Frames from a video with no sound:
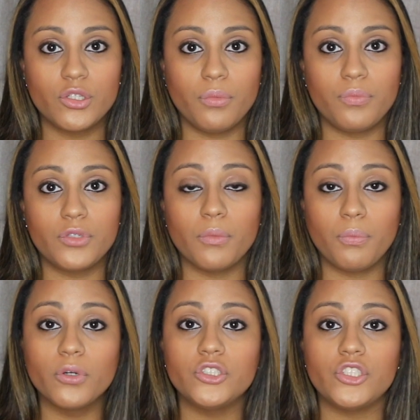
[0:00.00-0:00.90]
to
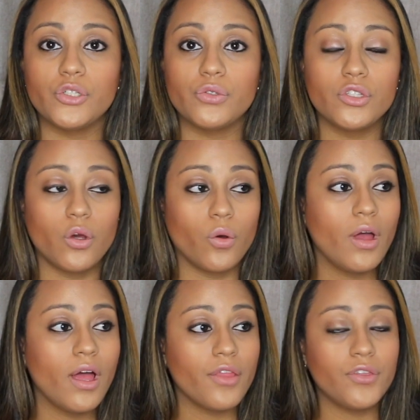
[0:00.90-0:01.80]
support you.
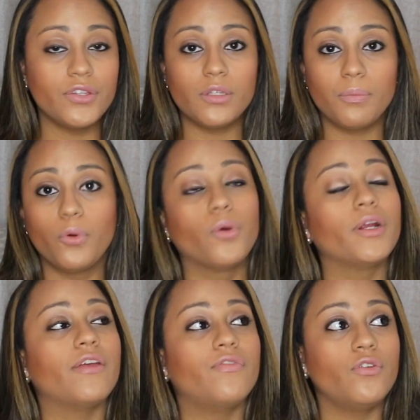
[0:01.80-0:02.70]
So this
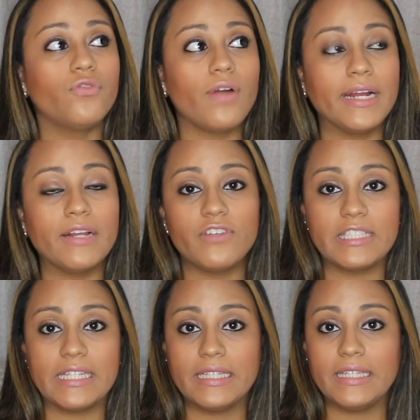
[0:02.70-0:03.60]
support, if you find a
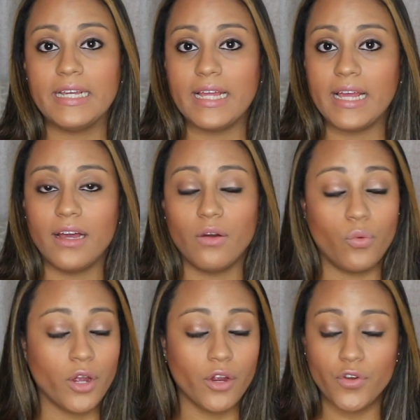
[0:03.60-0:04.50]
facility and
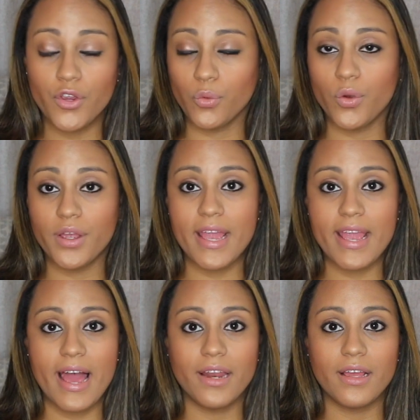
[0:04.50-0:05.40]
wherever you're
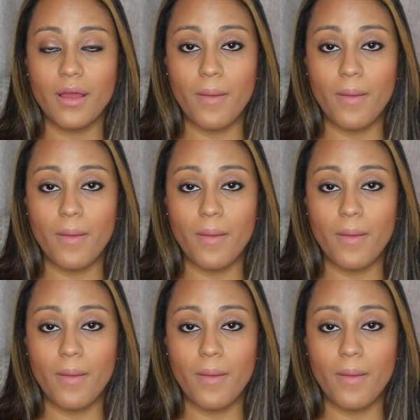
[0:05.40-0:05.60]
working at,